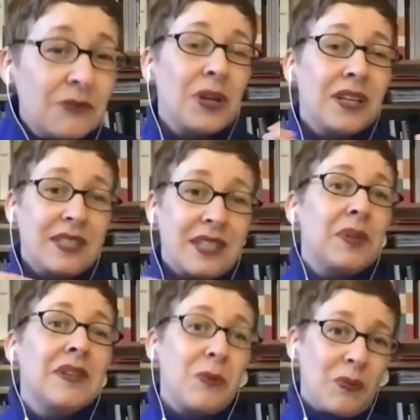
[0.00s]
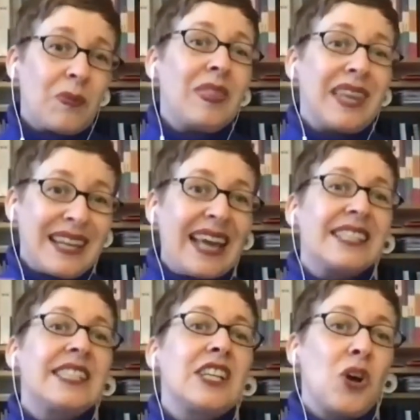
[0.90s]
for example, that has
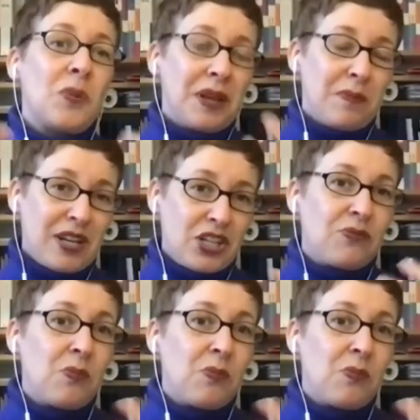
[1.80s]
that topic much